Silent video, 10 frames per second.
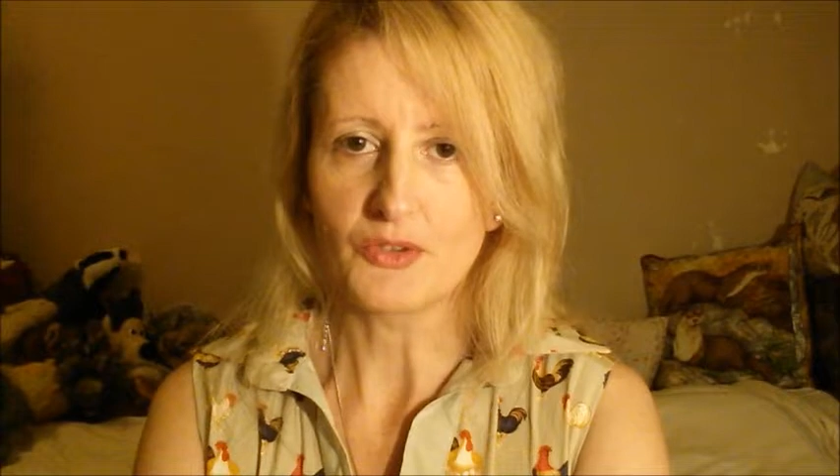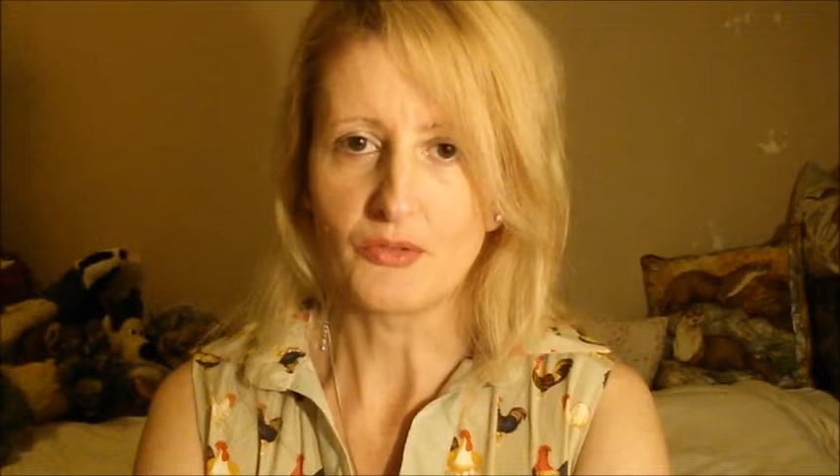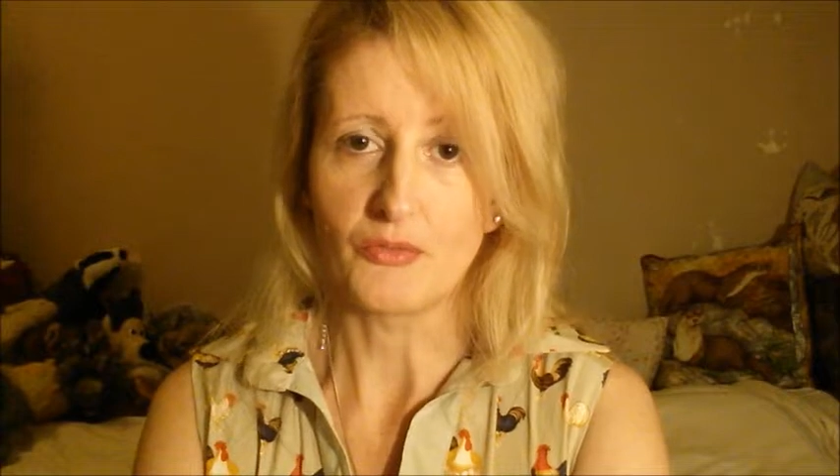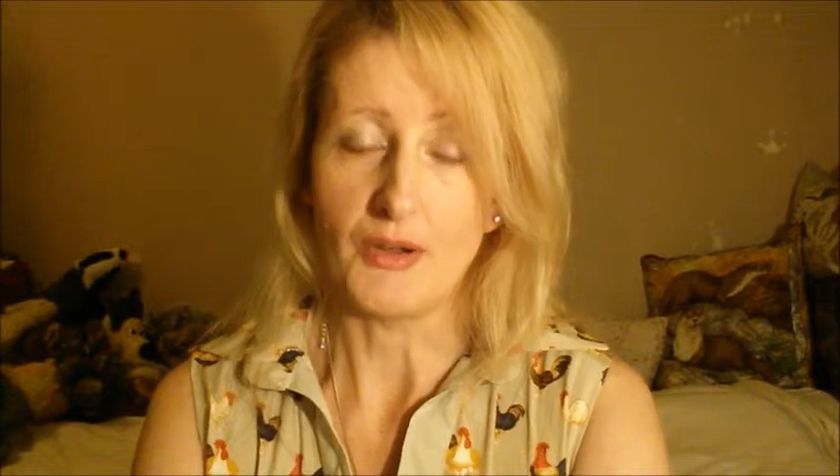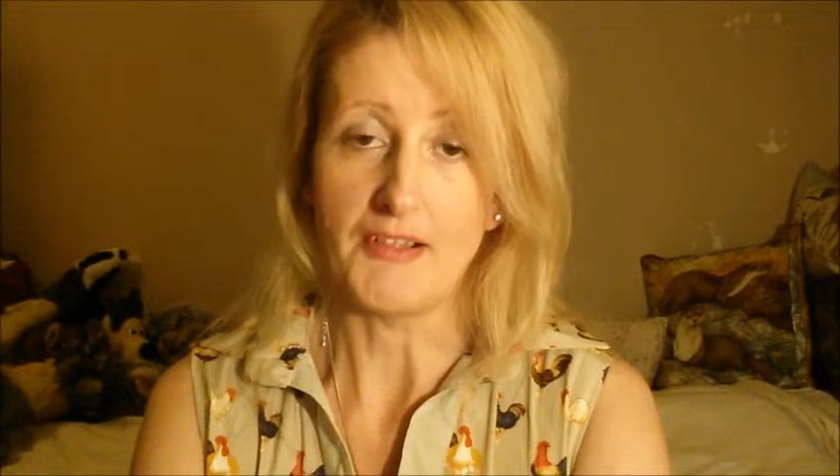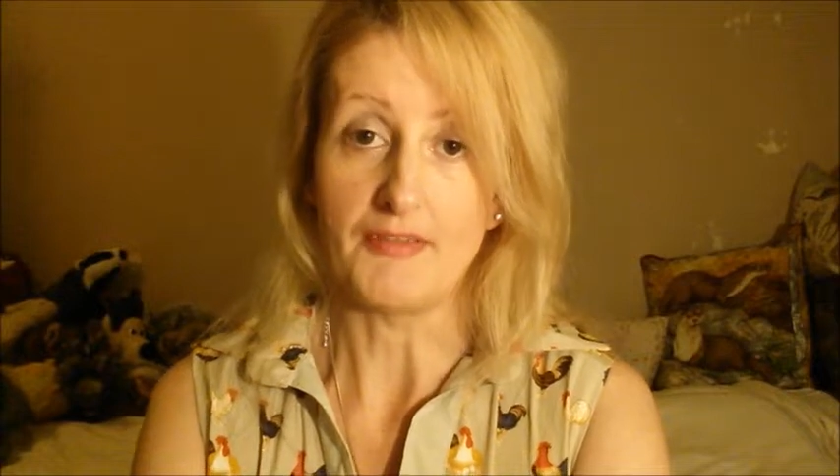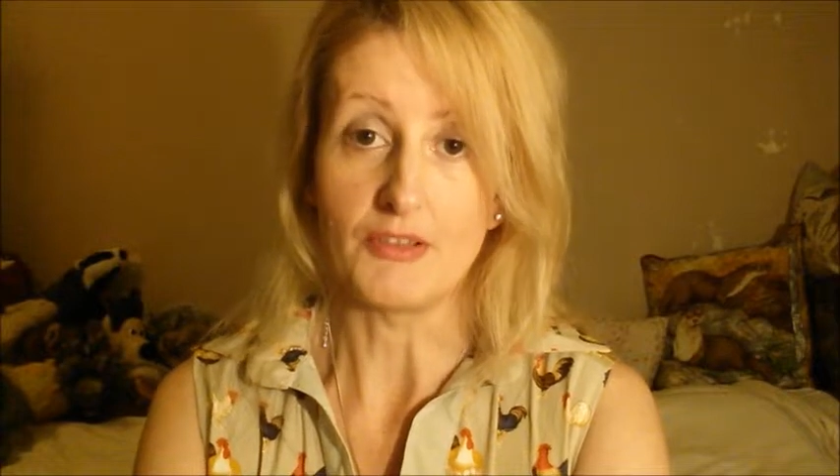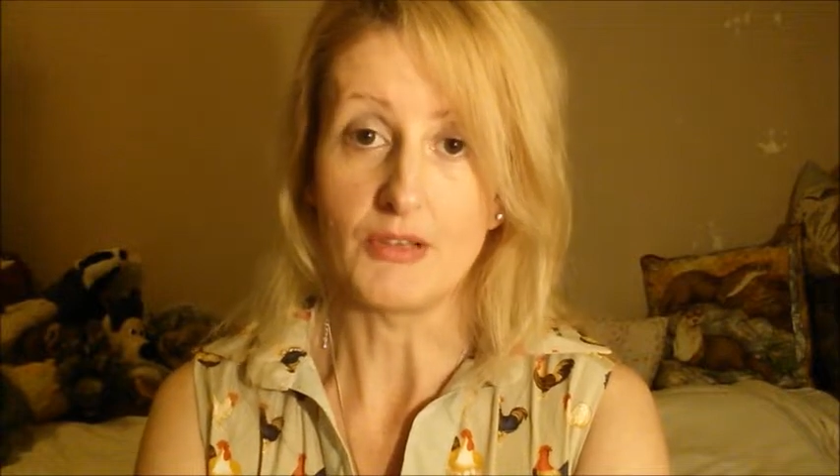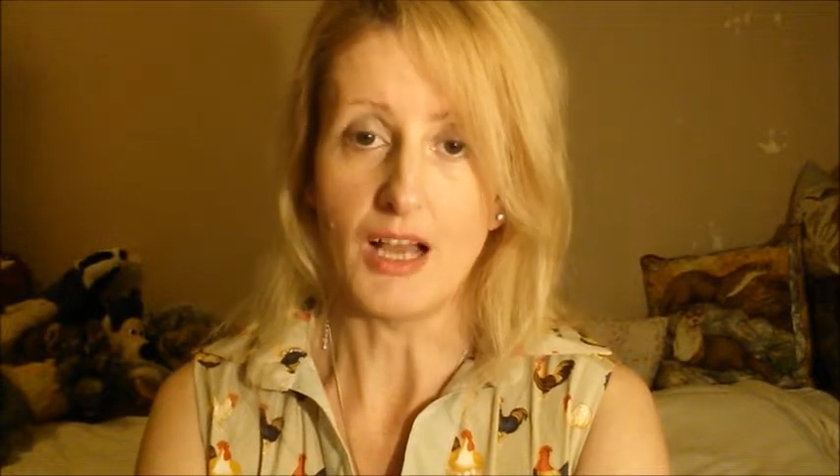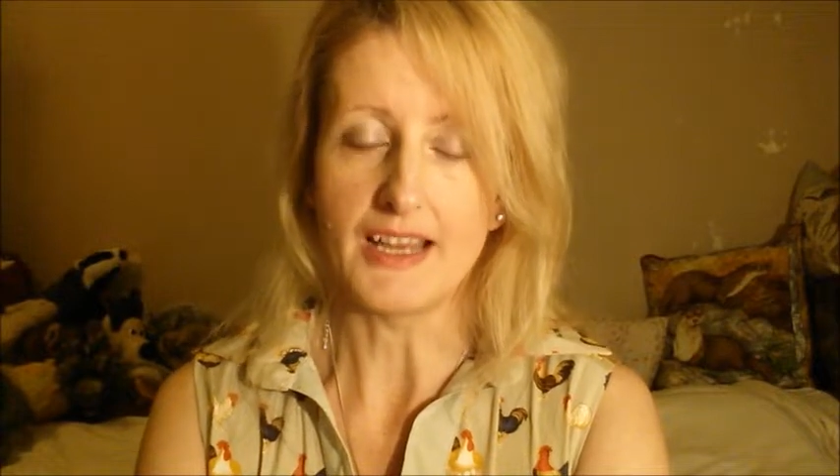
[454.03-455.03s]
or wherever
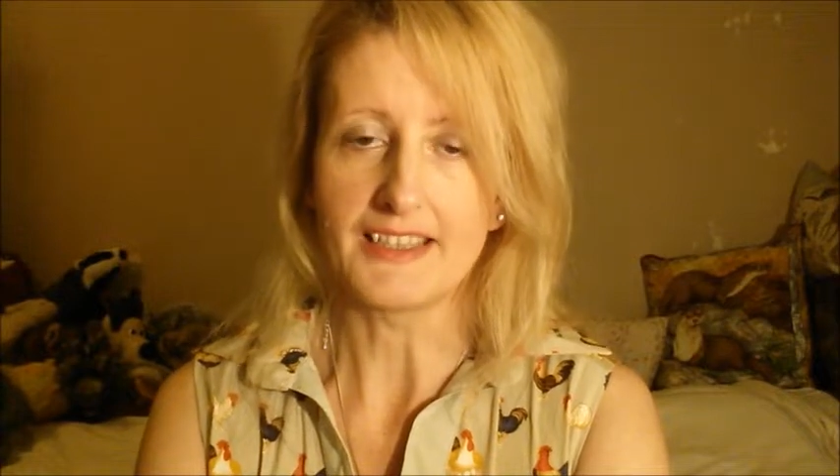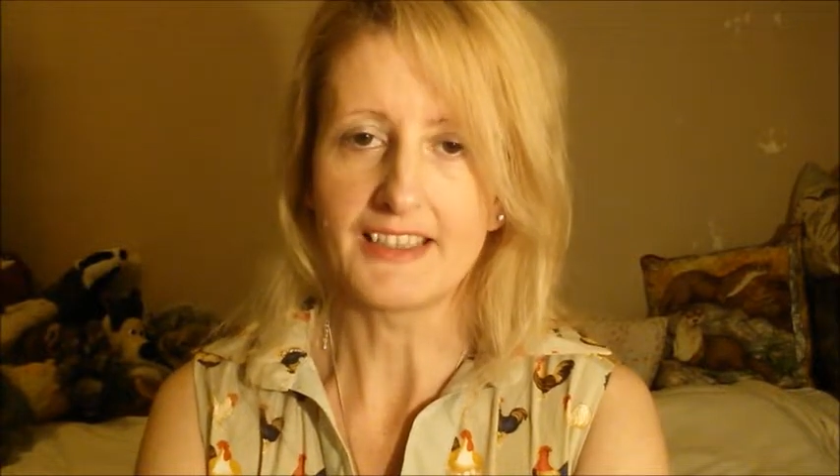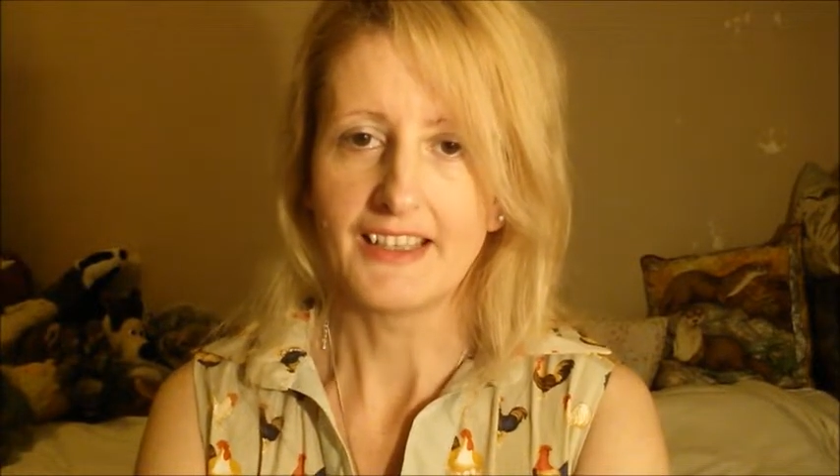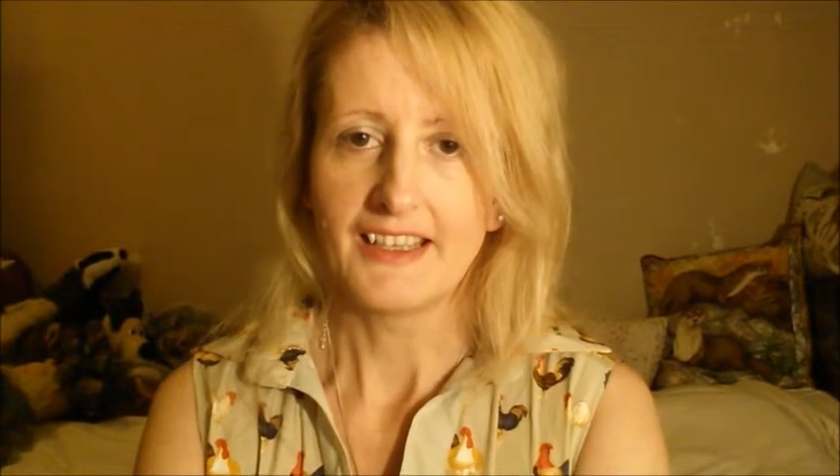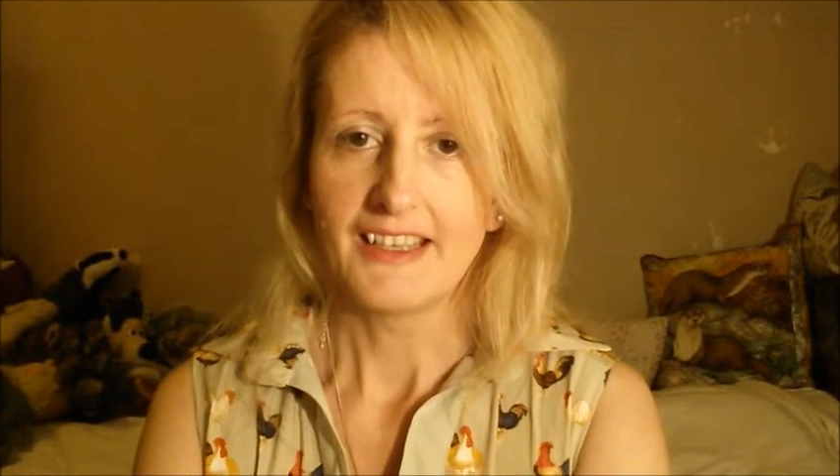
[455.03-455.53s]
you like.